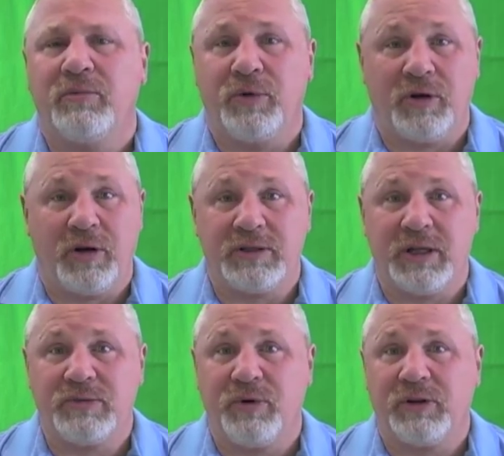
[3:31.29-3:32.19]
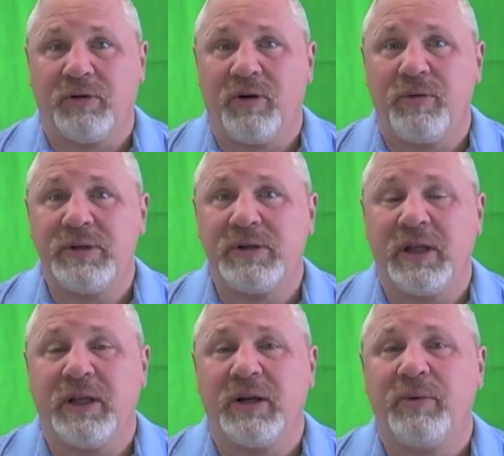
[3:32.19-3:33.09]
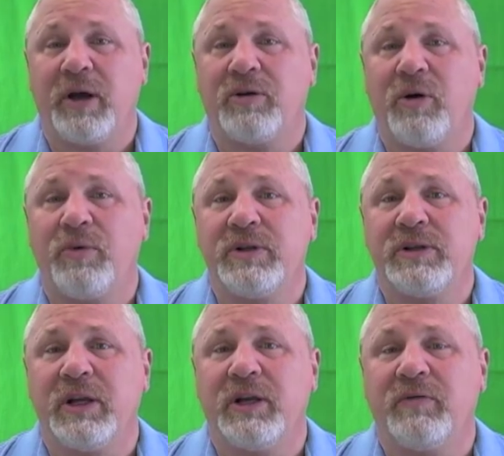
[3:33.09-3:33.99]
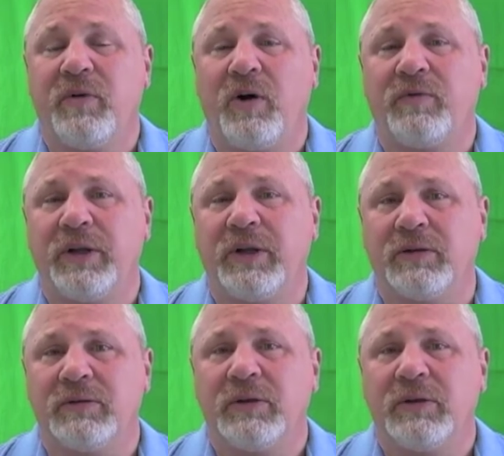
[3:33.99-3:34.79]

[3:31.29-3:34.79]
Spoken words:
because that's what they're always thinking about and always getting involved in.